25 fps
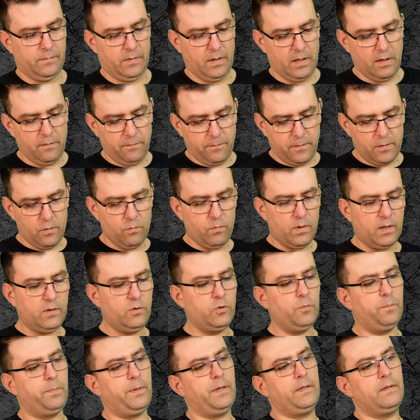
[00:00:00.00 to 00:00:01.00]
if you want
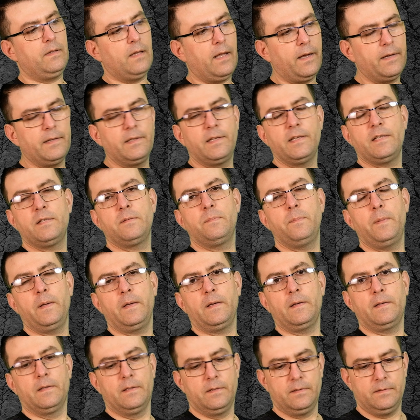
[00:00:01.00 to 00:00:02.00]
to print like this
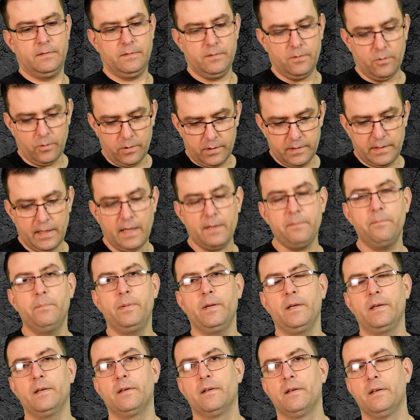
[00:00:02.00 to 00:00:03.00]
big or that
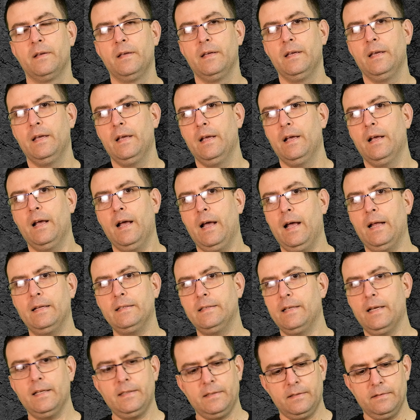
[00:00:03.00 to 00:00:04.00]
big and
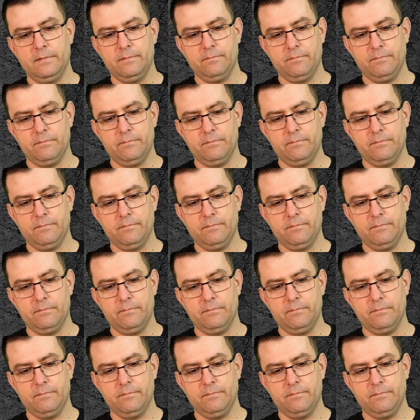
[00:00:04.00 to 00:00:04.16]
that